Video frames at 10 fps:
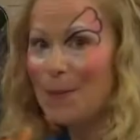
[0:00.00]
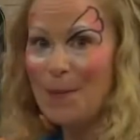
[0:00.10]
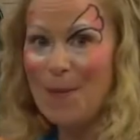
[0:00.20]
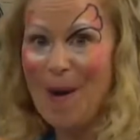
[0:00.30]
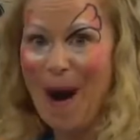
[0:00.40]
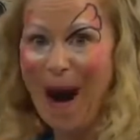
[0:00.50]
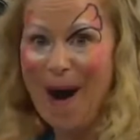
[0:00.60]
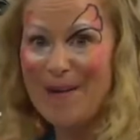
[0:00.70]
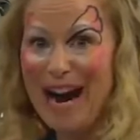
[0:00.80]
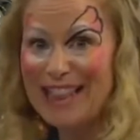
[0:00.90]

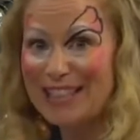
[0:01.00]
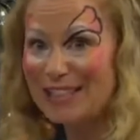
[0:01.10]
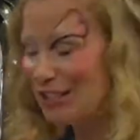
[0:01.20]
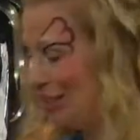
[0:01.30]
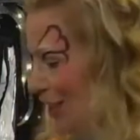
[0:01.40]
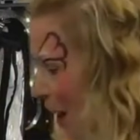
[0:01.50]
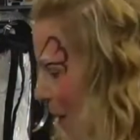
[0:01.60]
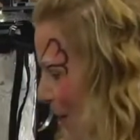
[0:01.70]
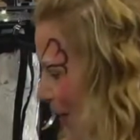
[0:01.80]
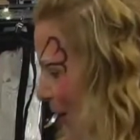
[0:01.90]
Wow, I look
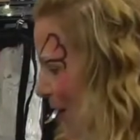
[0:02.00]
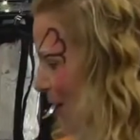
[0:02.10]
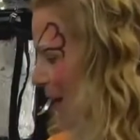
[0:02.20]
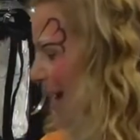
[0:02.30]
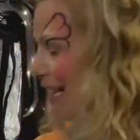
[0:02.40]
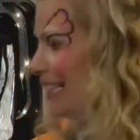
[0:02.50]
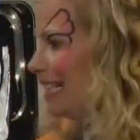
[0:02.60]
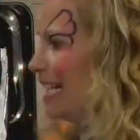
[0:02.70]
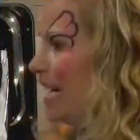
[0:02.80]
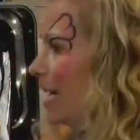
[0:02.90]
so cool.
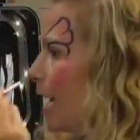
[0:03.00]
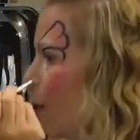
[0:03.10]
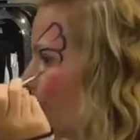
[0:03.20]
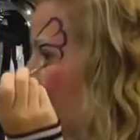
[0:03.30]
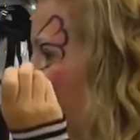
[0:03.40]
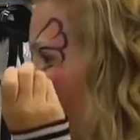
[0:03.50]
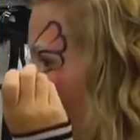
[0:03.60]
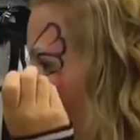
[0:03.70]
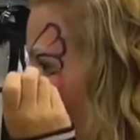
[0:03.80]
Now remember, my